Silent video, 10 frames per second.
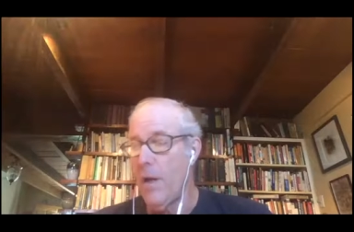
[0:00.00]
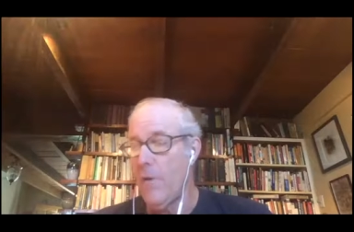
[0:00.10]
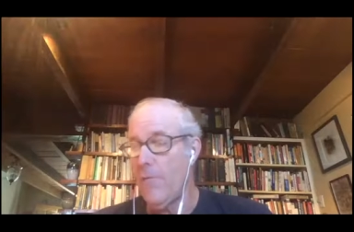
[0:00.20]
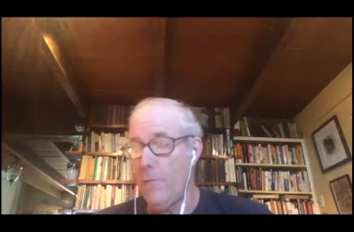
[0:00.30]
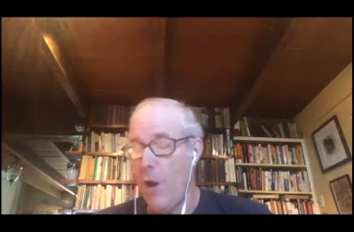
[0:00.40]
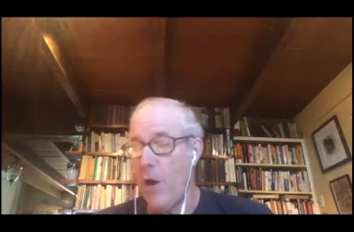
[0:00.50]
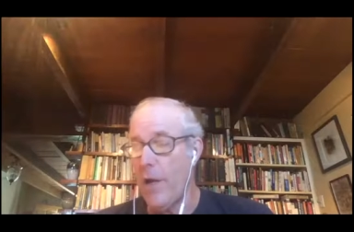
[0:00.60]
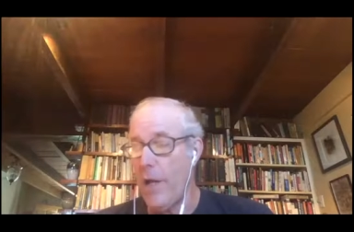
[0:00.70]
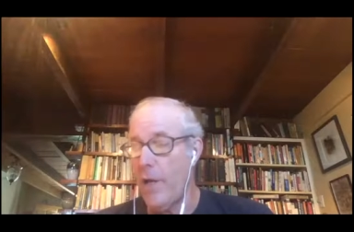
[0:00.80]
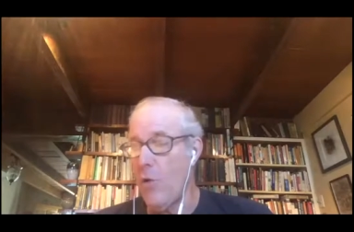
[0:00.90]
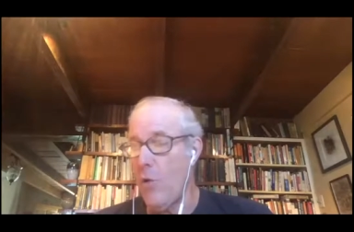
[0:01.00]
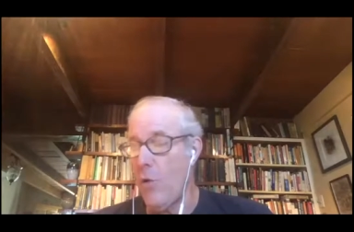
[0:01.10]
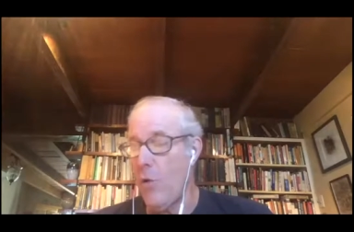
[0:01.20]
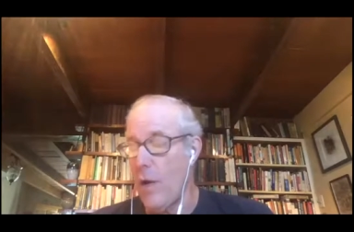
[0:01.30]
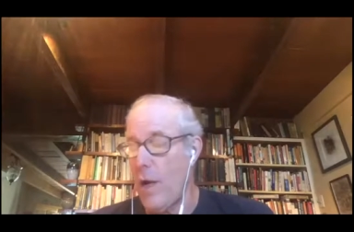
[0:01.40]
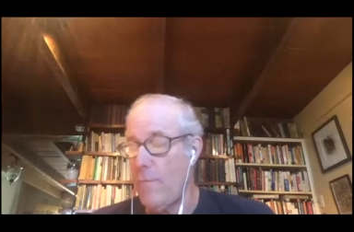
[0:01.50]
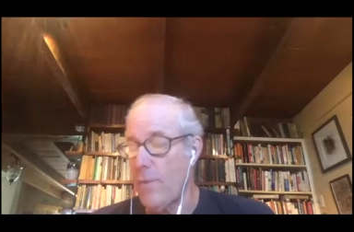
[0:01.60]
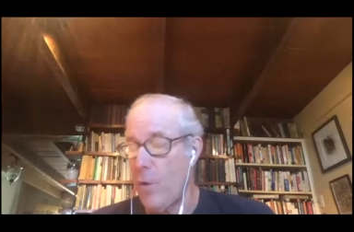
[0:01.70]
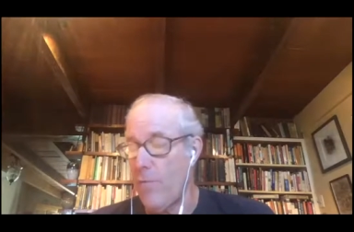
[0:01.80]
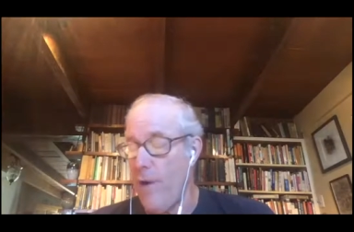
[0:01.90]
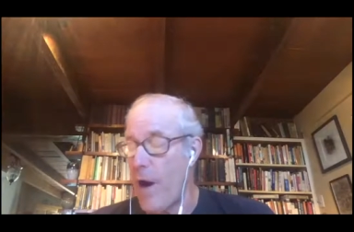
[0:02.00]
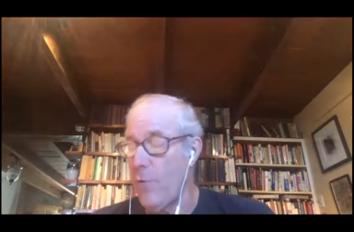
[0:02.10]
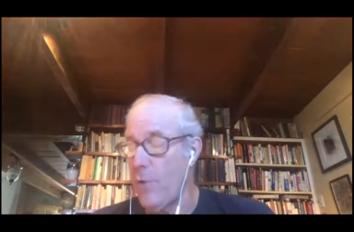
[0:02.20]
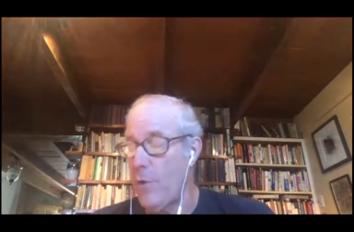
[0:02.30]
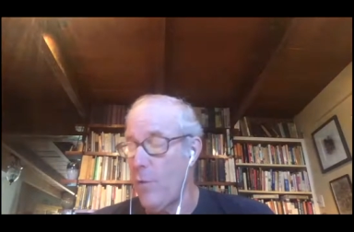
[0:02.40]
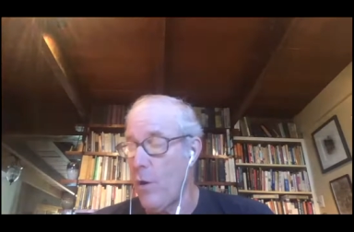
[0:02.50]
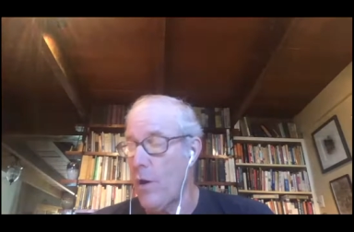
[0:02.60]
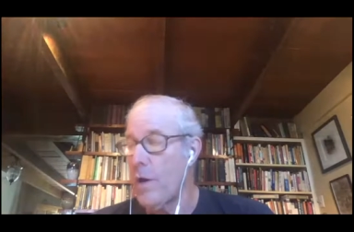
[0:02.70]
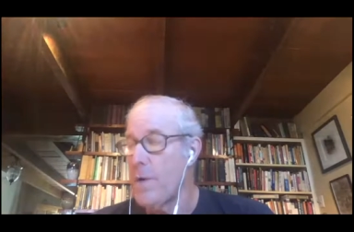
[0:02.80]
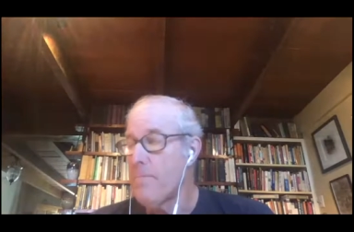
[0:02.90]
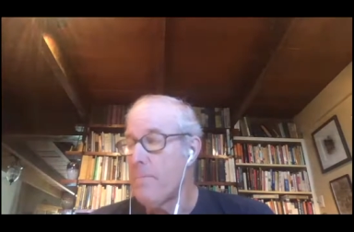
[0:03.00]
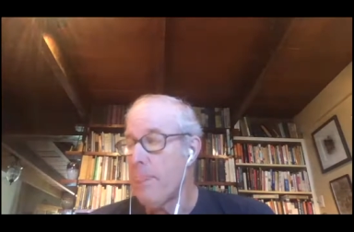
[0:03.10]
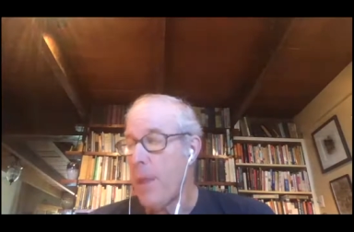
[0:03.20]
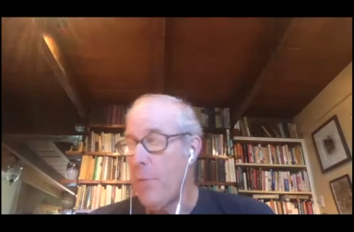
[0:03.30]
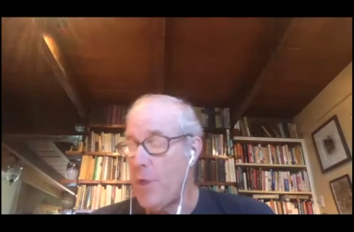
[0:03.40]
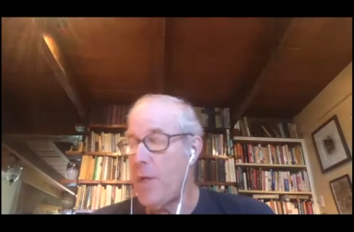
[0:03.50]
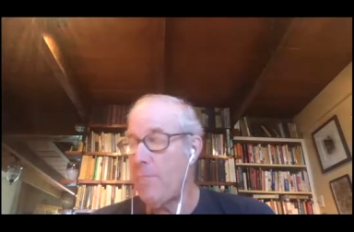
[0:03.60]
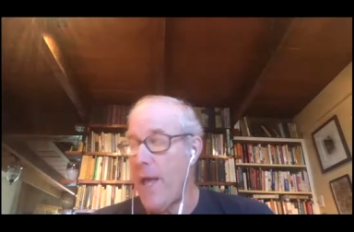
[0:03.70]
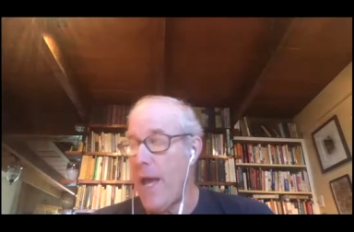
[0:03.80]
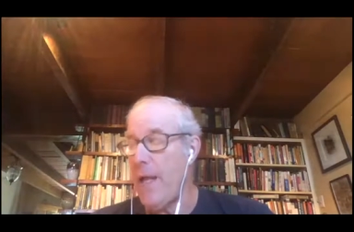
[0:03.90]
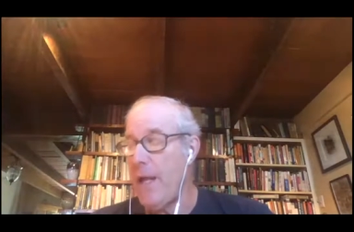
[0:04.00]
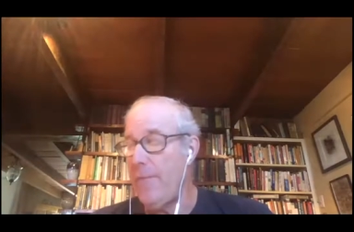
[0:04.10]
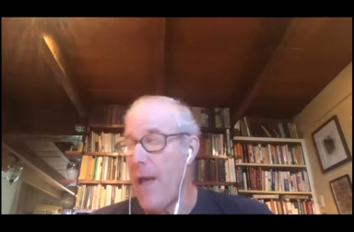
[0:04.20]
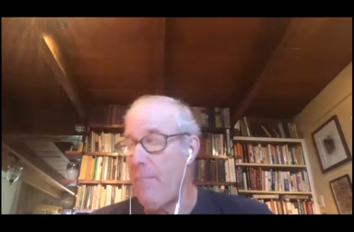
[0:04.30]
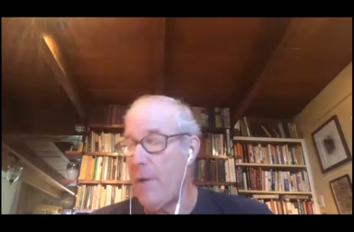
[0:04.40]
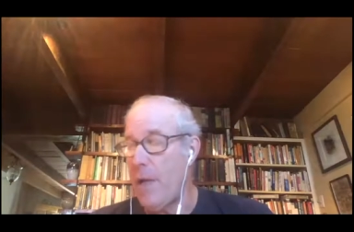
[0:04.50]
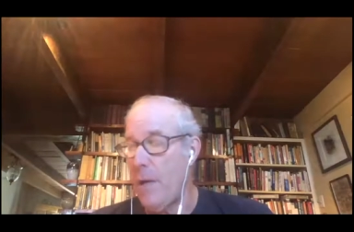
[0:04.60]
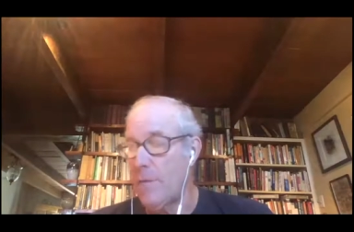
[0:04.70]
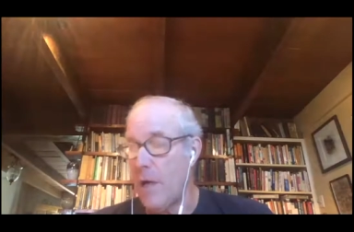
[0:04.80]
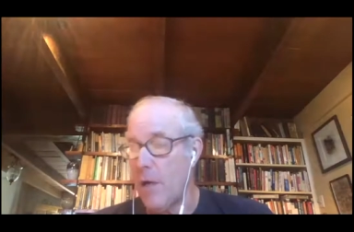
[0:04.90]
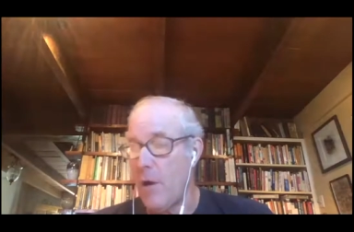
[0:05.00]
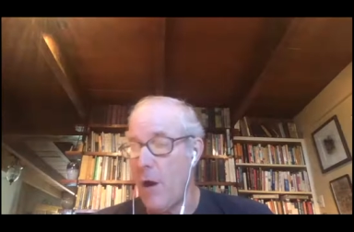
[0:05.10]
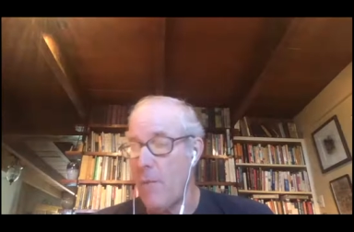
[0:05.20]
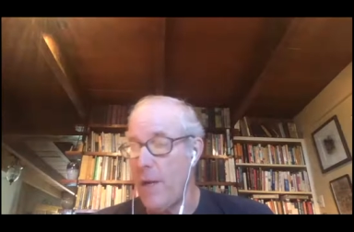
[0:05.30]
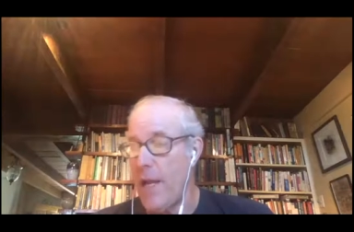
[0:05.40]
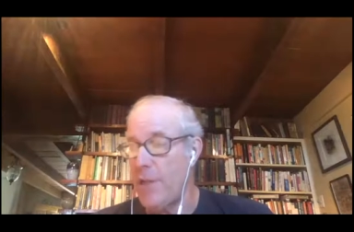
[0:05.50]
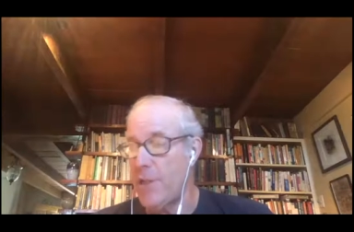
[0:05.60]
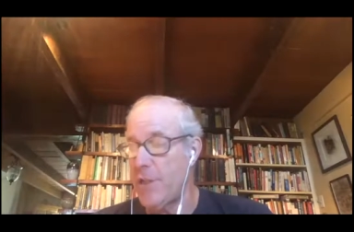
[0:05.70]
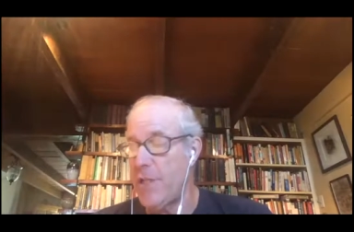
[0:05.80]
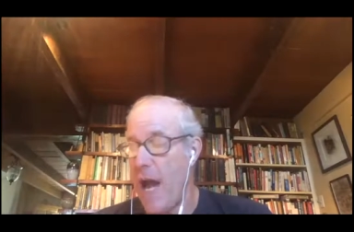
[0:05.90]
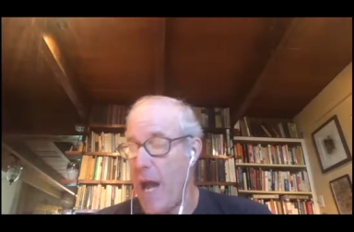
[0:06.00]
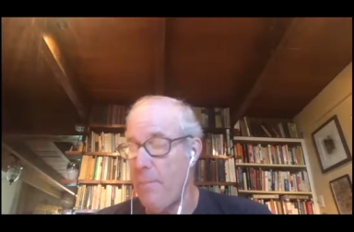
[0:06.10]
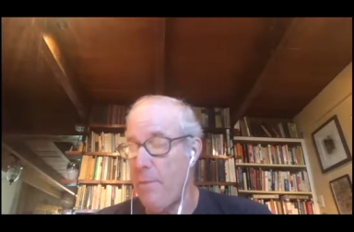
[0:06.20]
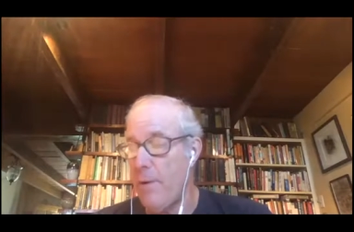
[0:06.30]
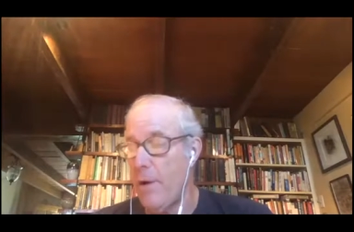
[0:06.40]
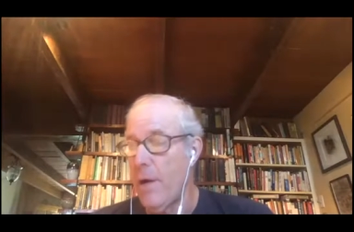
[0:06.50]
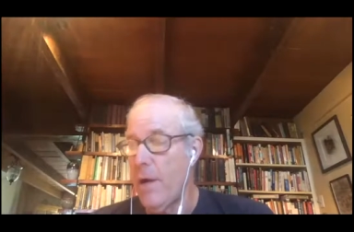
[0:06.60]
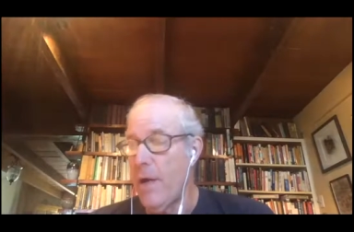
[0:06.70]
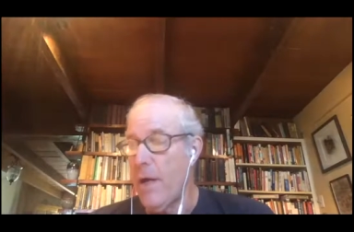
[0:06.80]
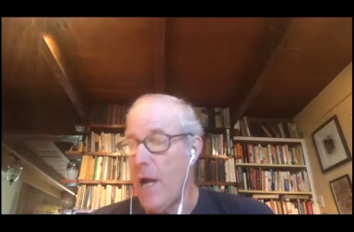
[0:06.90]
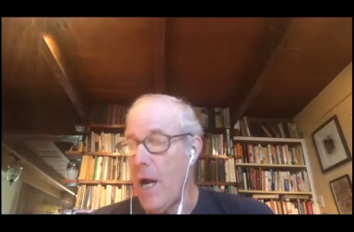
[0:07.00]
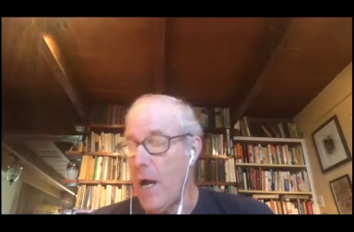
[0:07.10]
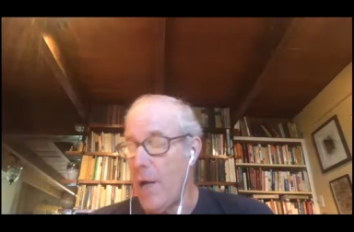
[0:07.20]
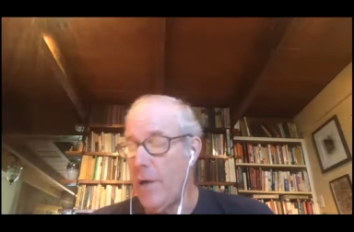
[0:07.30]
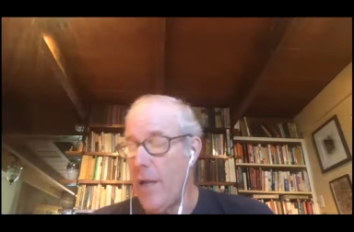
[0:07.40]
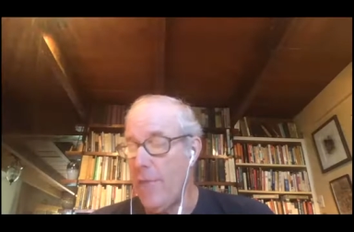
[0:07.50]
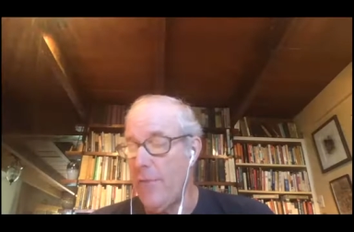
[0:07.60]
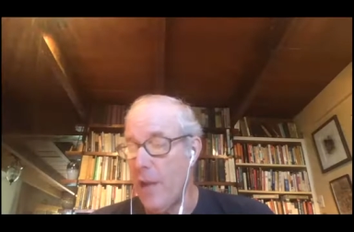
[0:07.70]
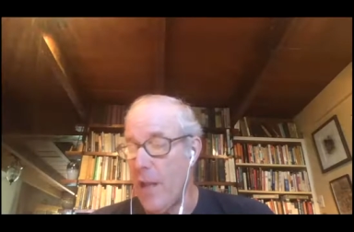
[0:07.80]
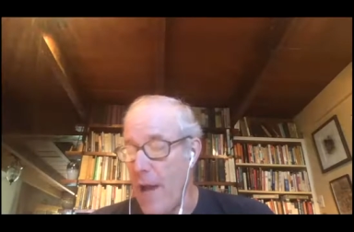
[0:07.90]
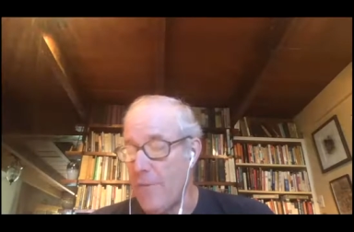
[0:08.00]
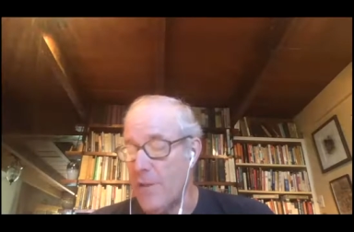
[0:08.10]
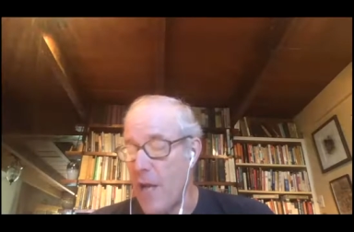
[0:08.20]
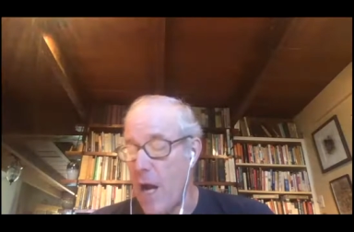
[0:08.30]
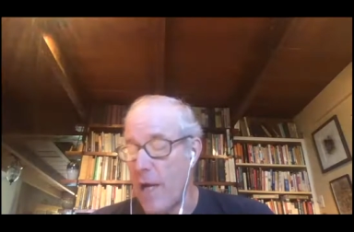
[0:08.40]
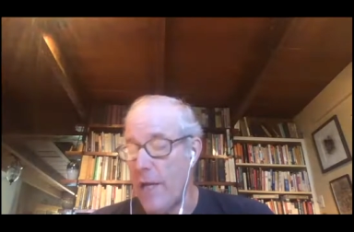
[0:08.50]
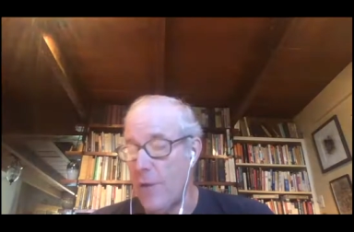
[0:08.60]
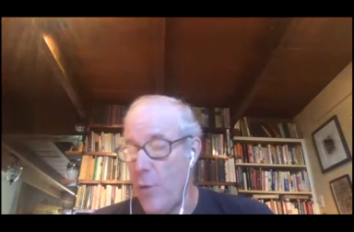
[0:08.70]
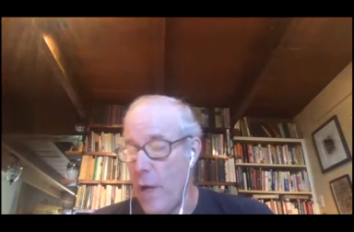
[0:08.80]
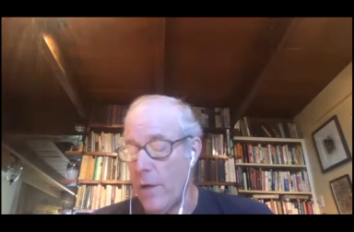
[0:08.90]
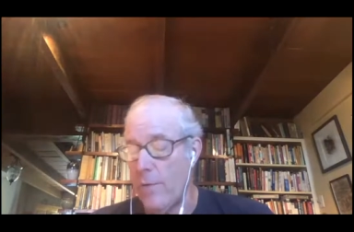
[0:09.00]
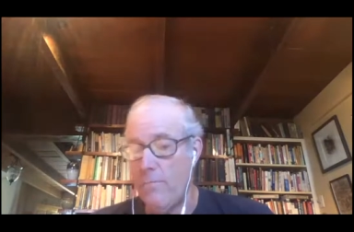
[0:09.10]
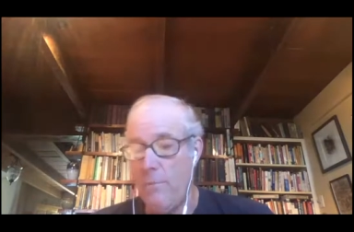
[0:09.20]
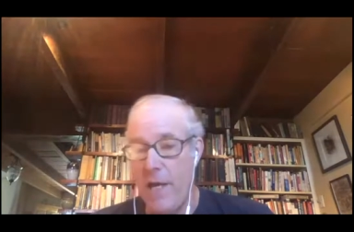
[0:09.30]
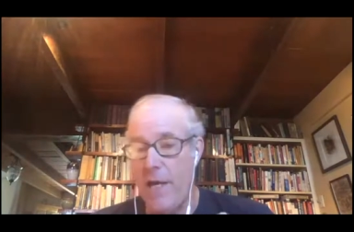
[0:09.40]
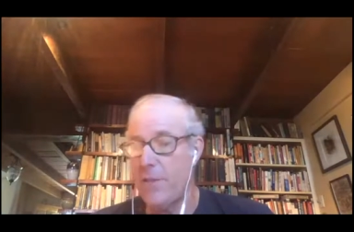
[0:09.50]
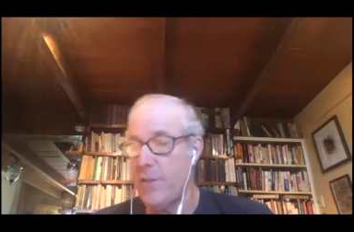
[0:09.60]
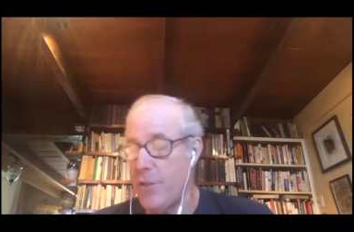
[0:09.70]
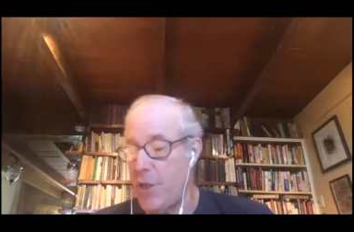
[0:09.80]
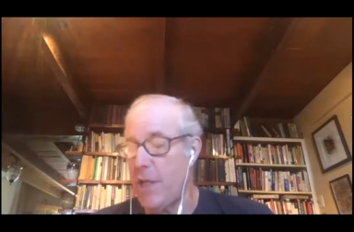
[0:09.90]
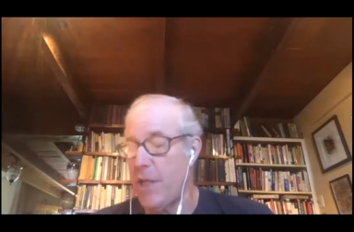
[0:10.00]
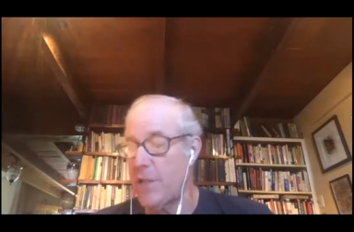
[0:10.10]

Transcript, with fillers: from logging or um, or firewood work. We chip that, and that becomes our carbonaceous diaper uh, underneath the livestock in the winter. Pigs, chickens,